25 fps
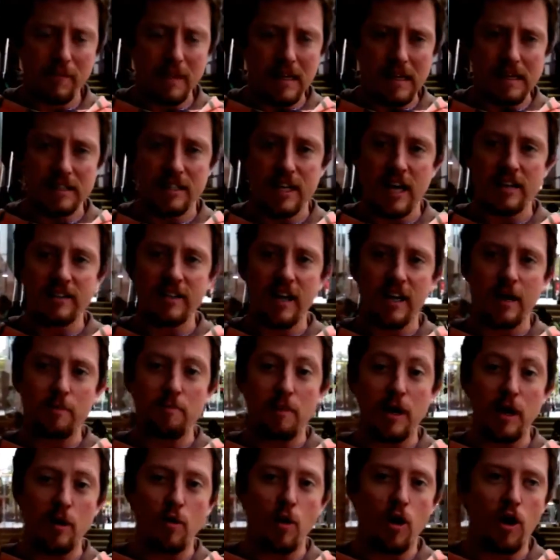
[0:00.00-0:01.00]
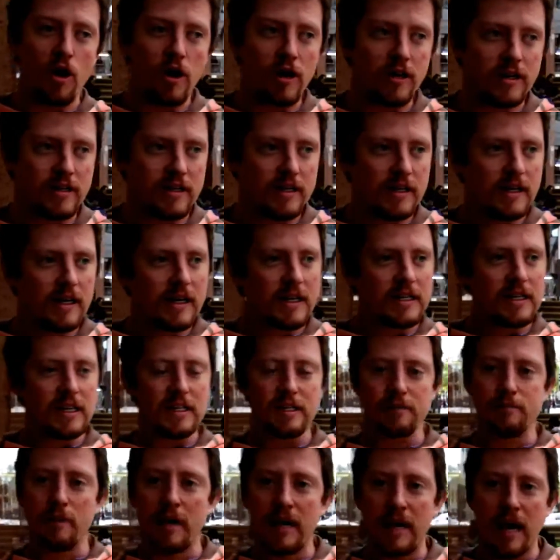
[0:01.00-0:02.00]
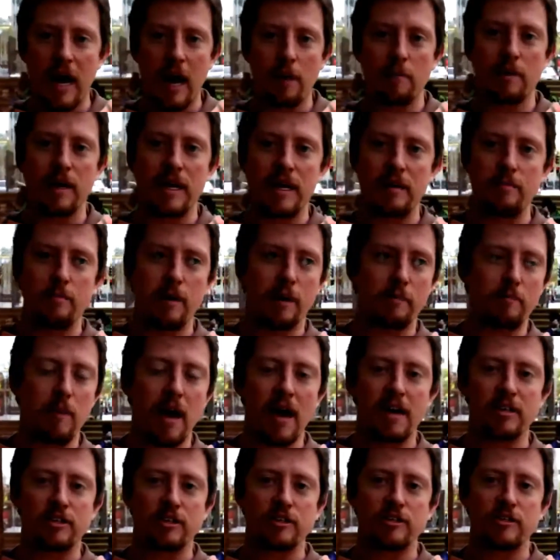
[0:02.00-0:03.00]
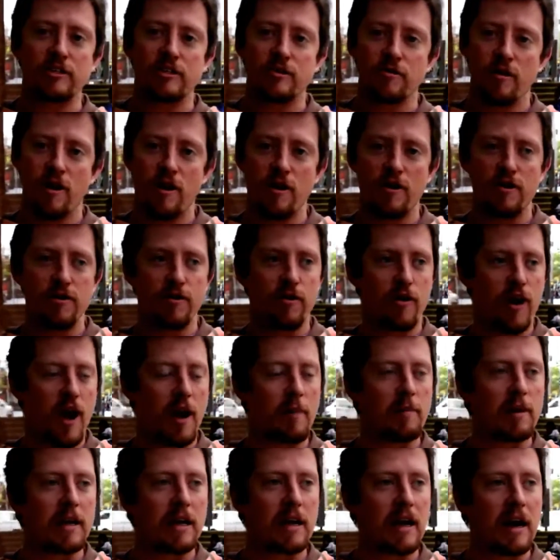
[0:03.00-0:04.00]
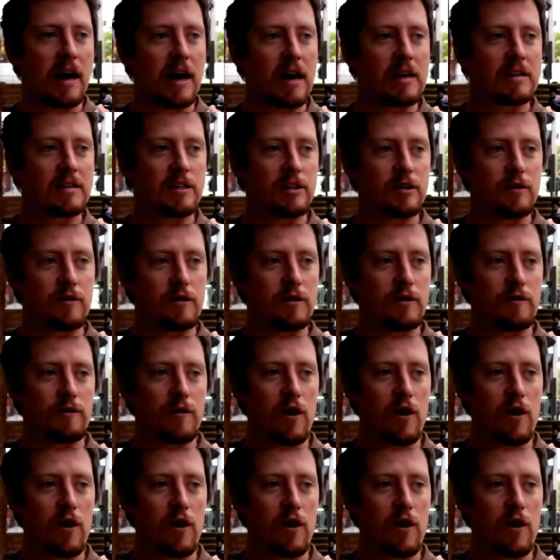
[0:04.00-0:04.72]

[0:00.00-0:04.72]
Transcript: It sounds like a big word, doesn't mean how many McMansions you own or how many cars you've